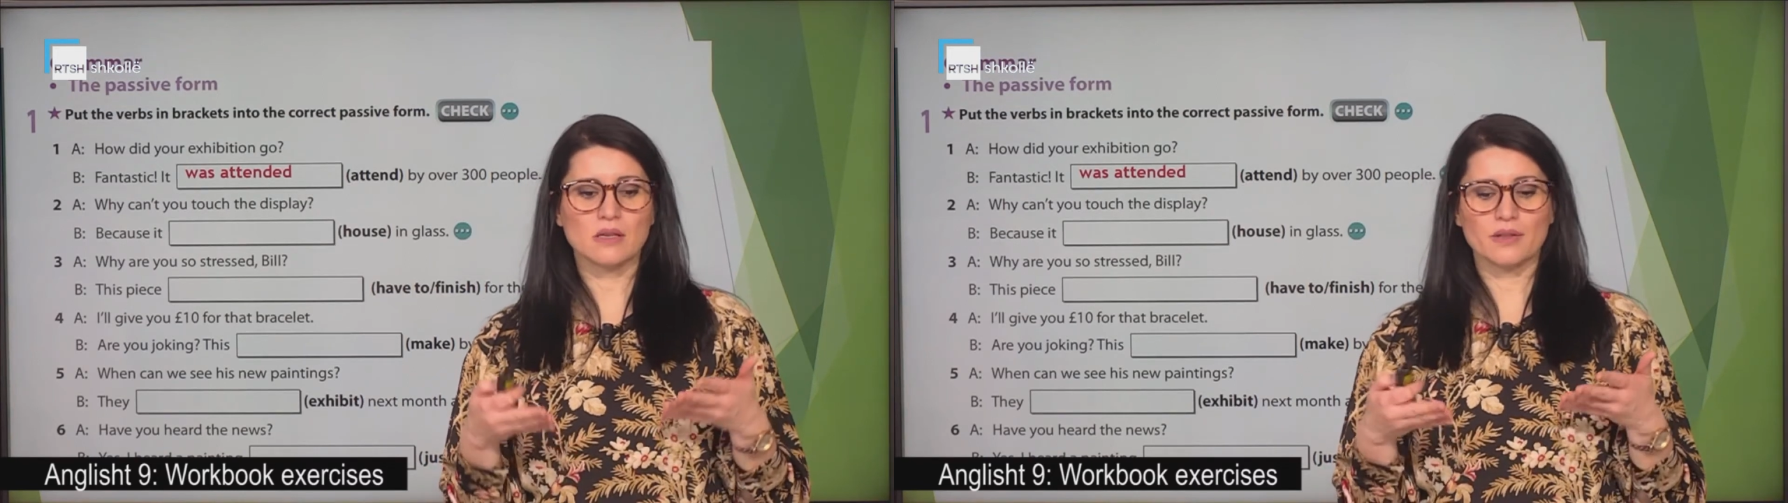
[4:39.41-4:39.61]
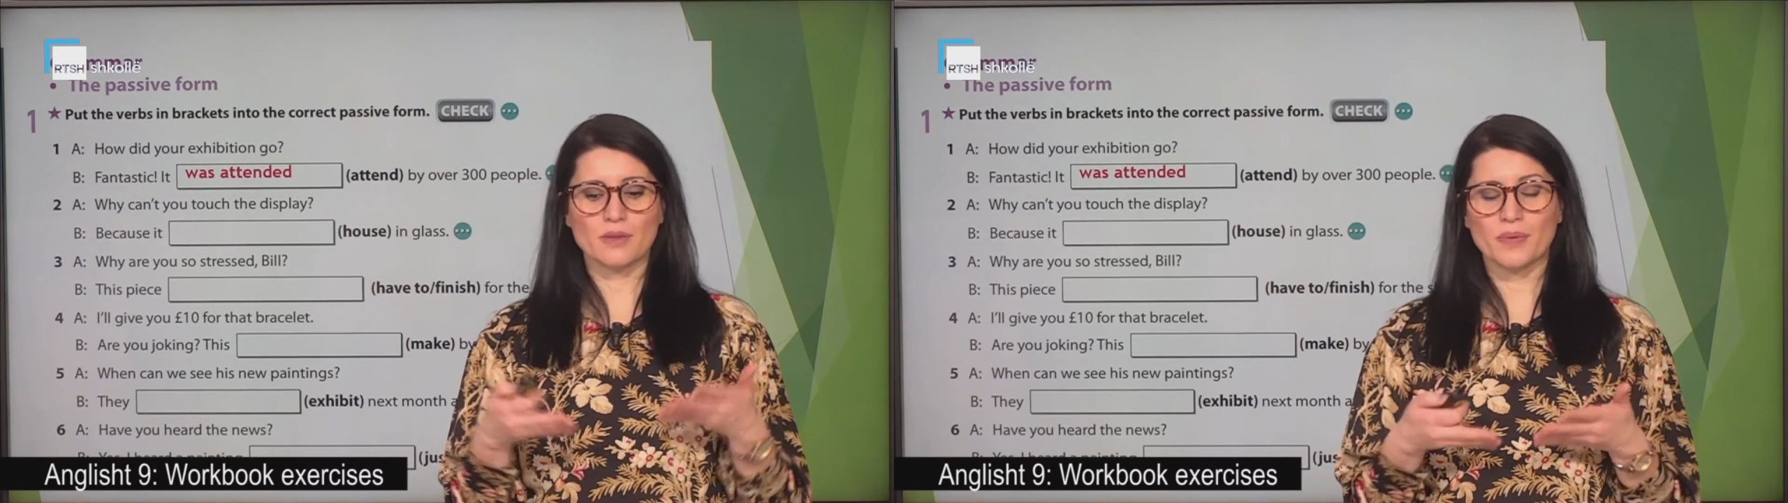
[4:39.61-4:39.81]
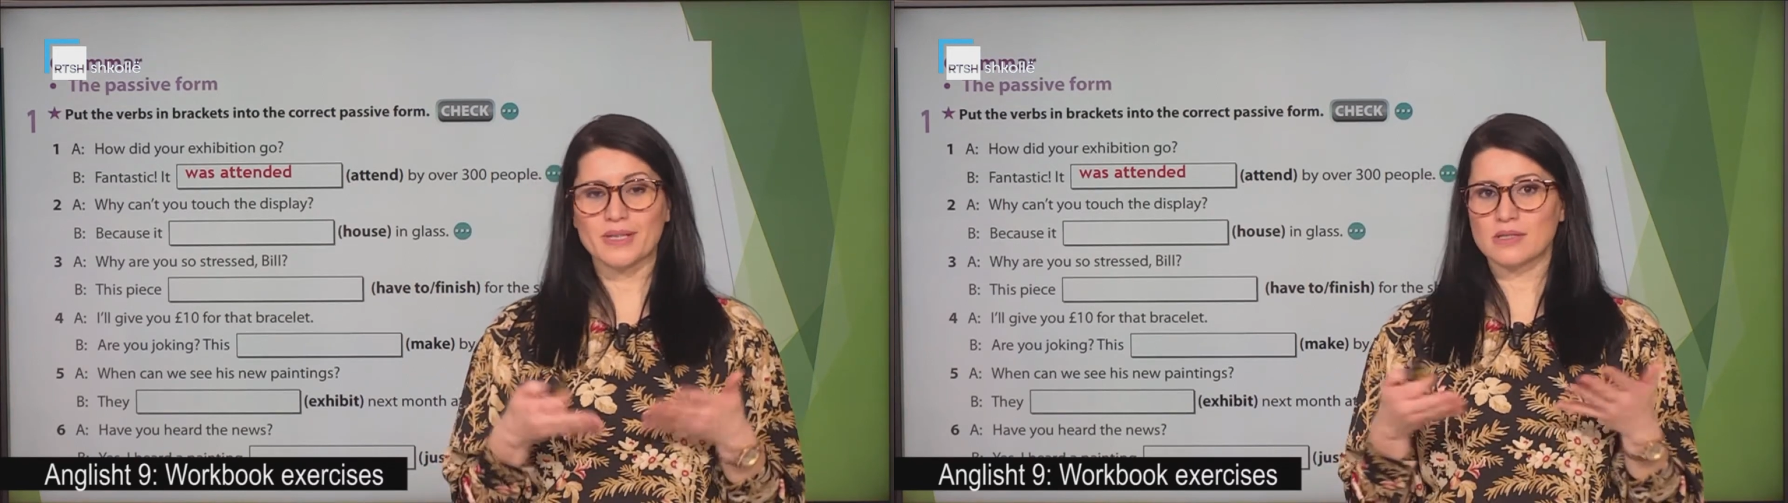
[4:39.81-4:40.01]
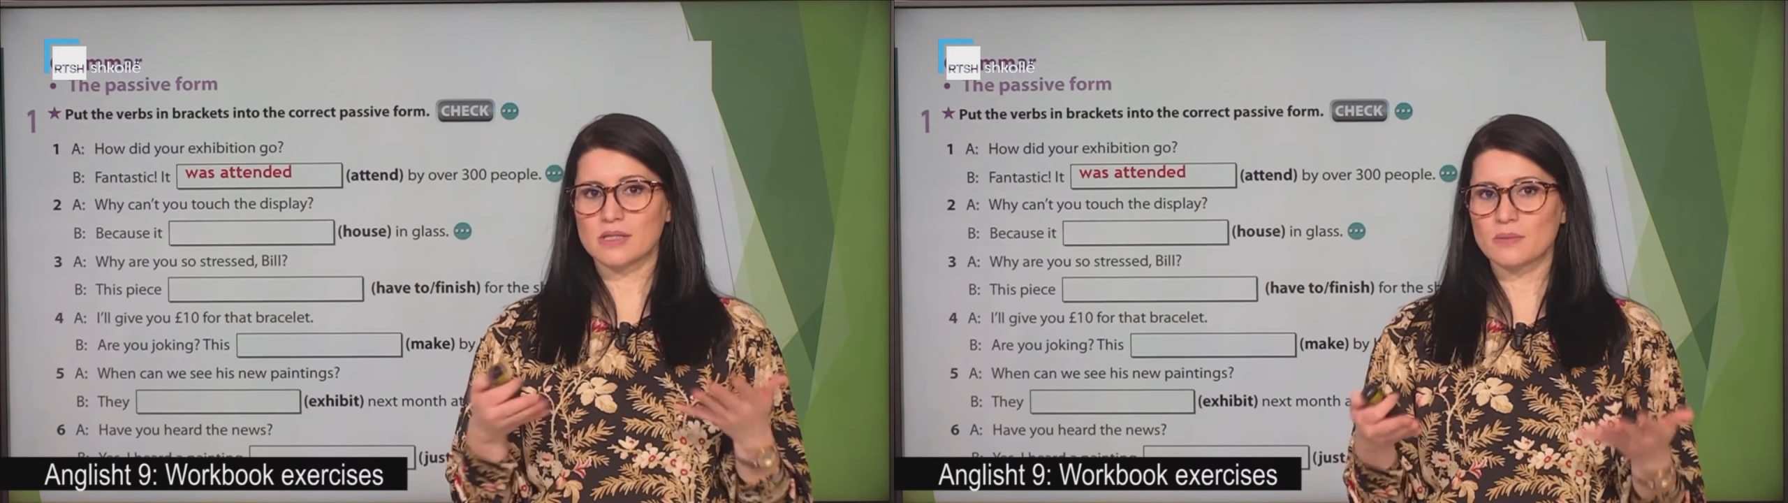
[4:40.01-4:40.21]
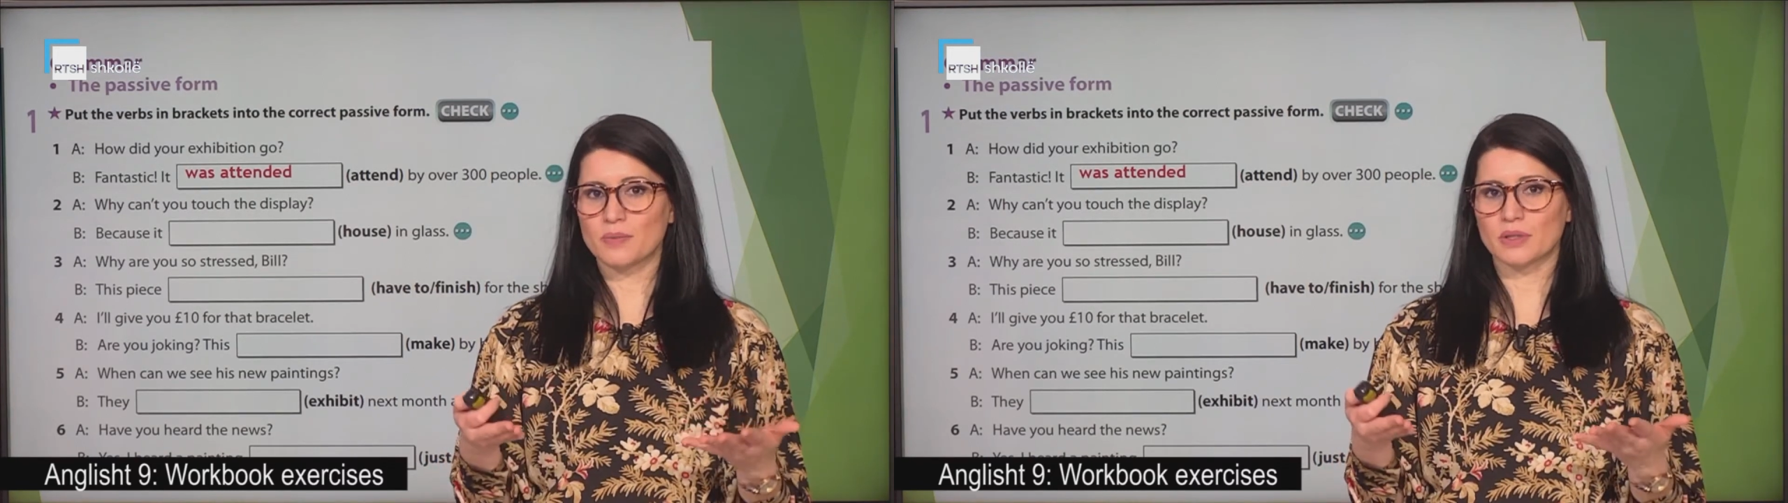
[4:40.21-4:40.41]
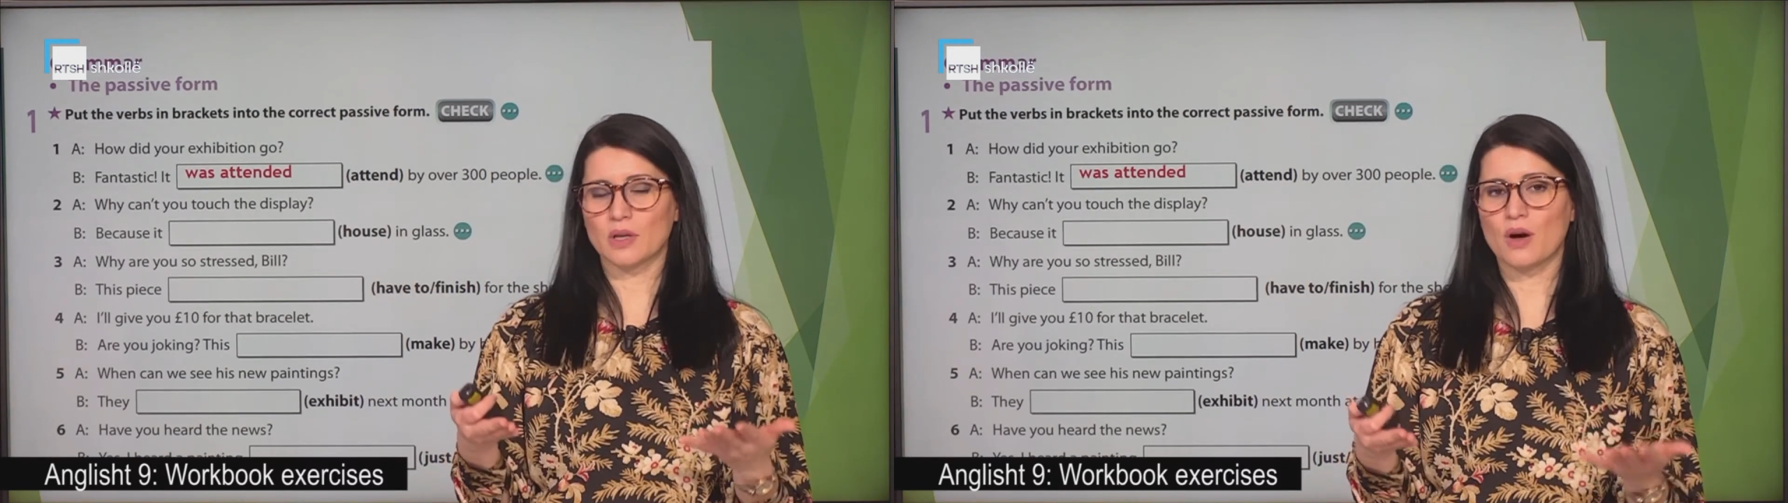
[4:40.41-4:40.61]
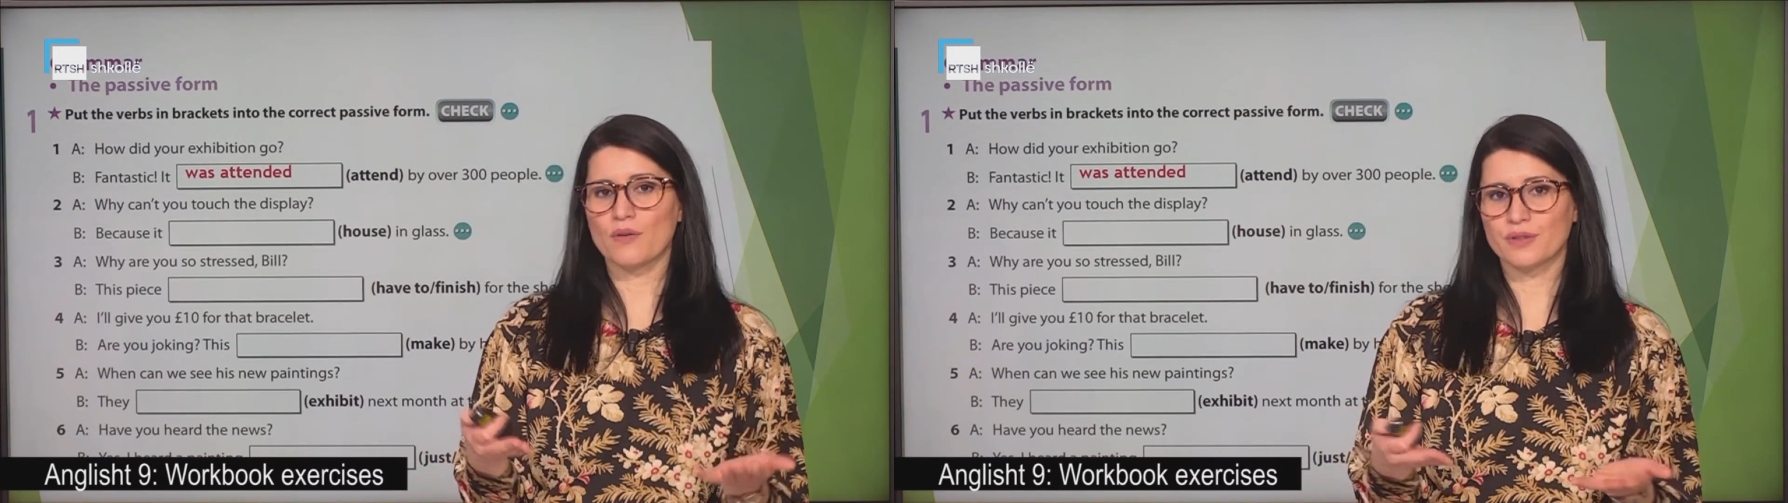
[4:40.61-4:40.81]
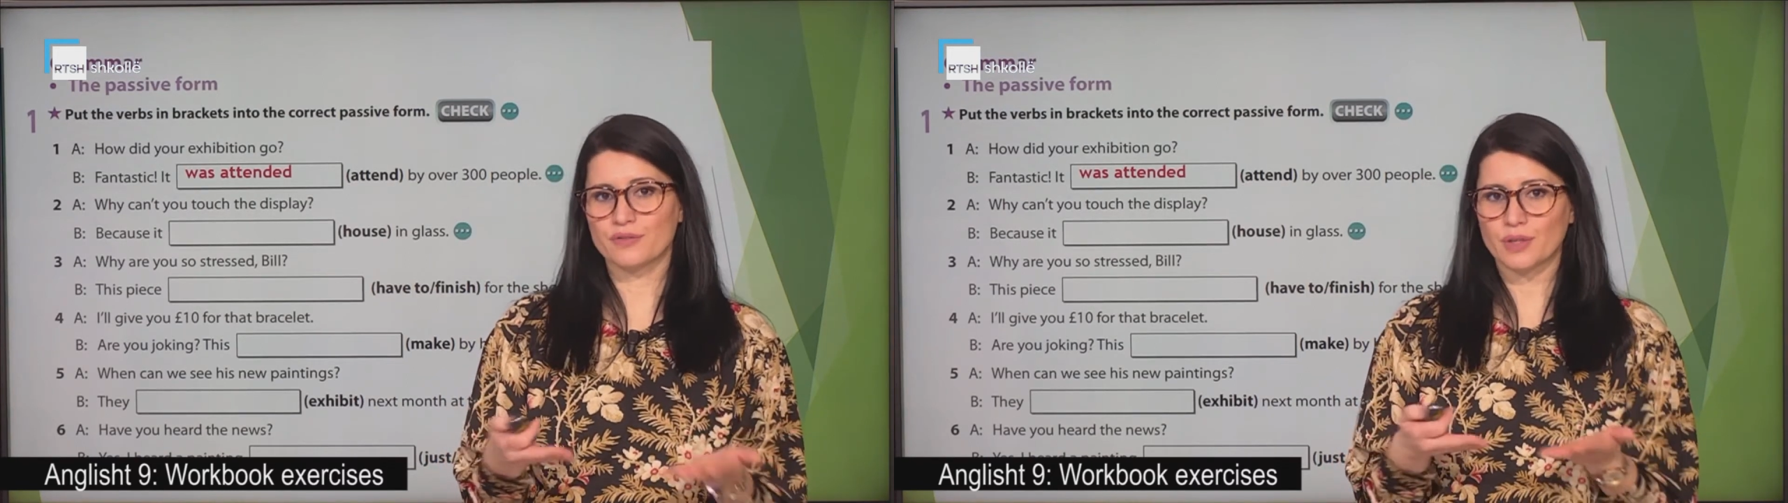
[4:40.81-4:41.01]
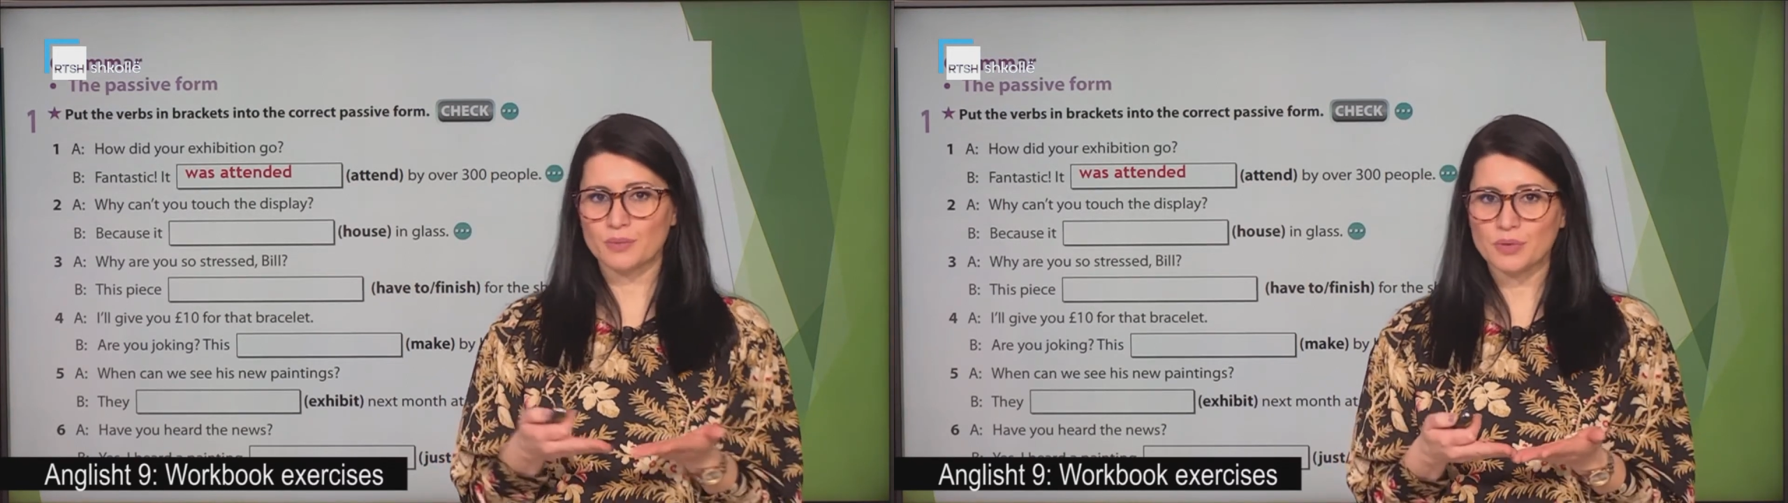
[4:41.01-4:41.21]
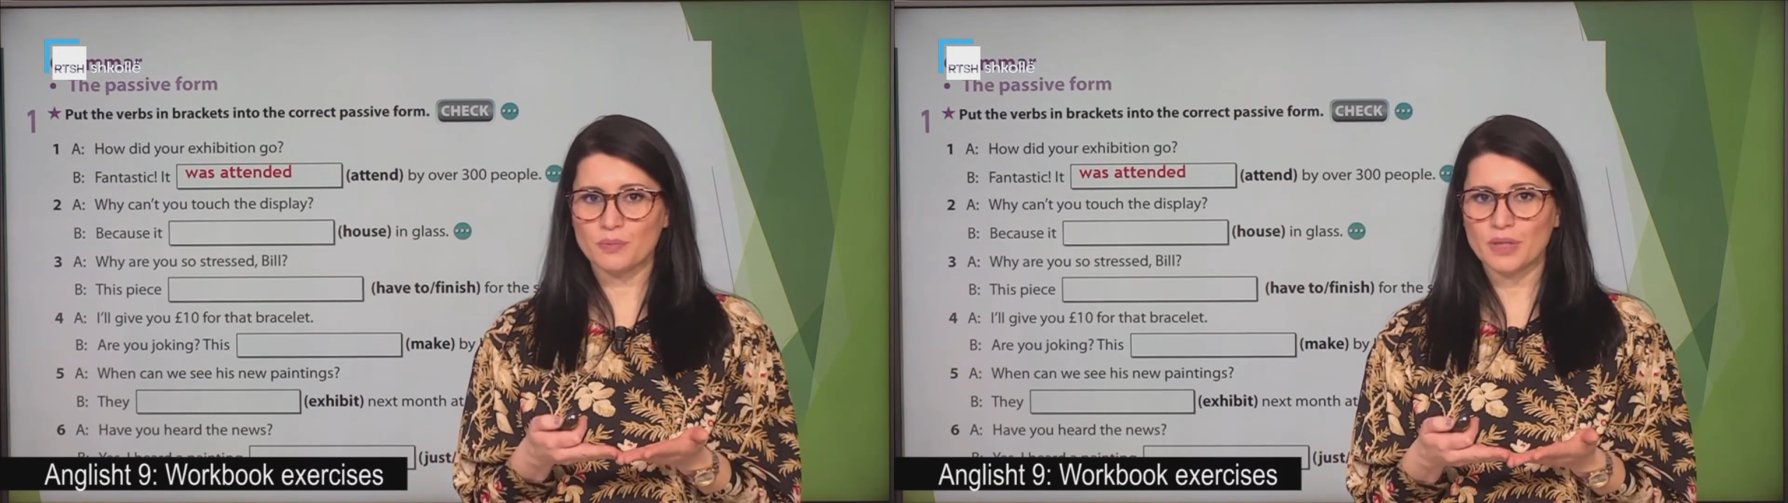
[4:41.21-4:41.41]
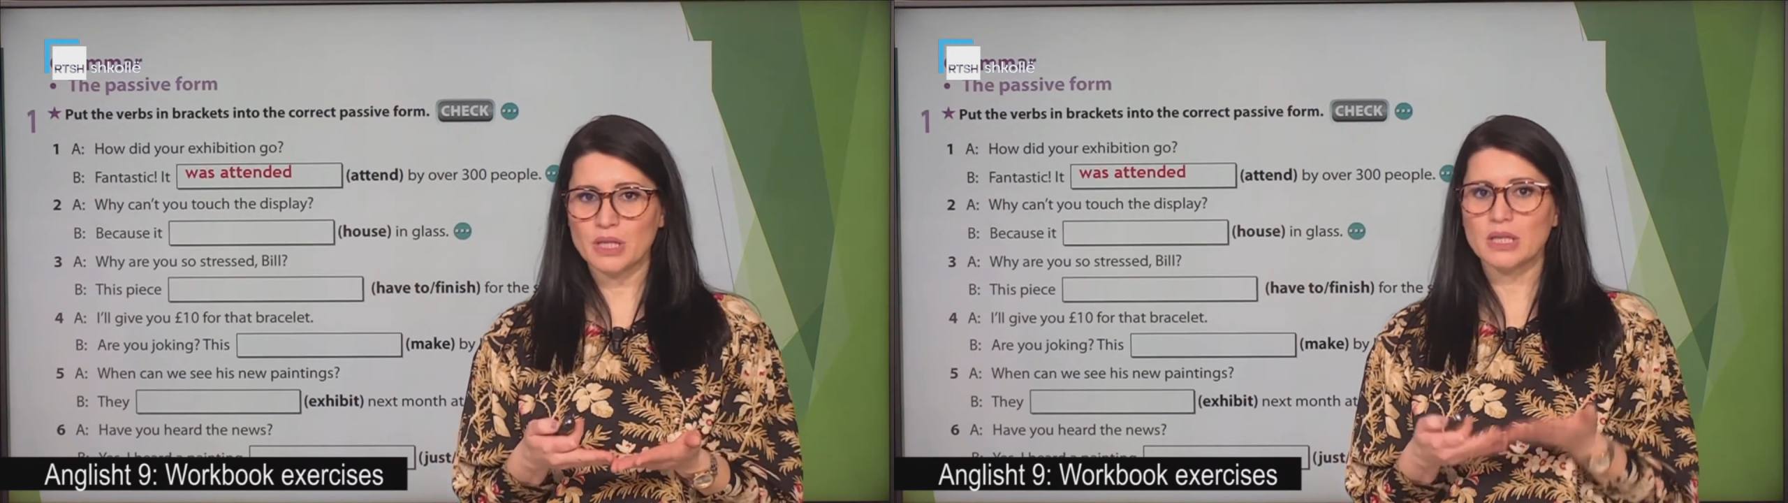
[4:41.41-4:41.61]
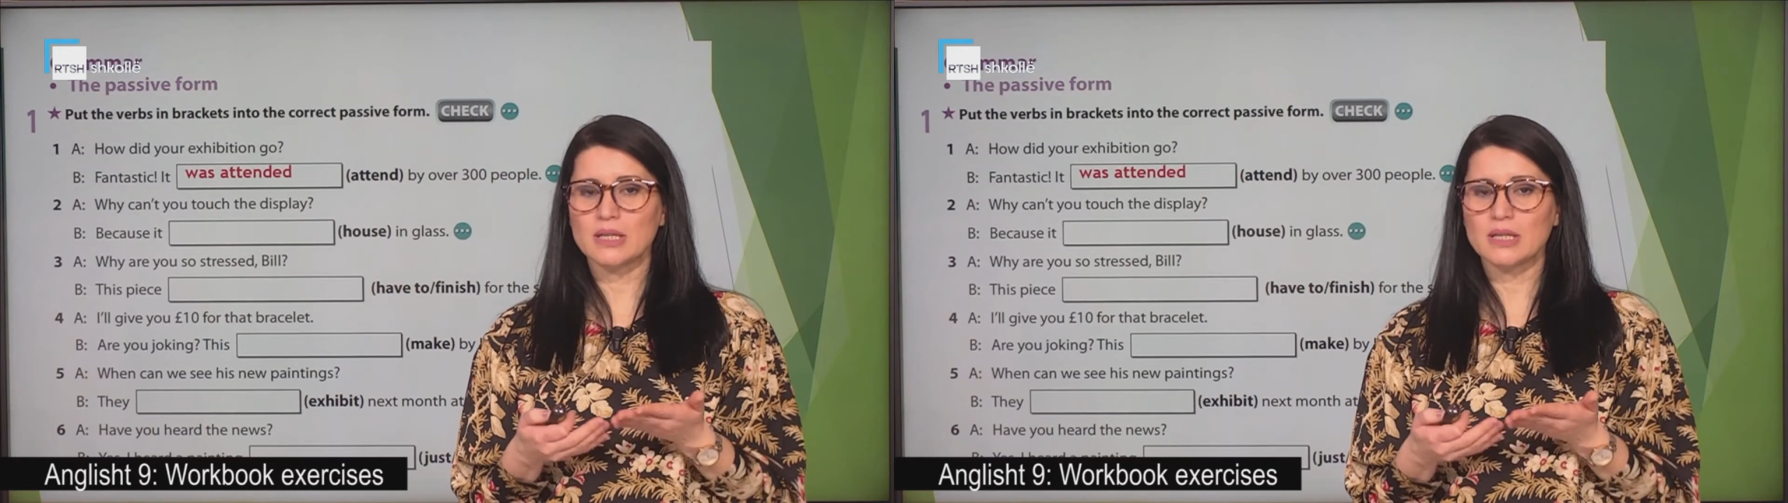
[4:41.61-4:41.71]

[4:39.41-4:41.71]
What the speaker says: the present simple of the verb to be?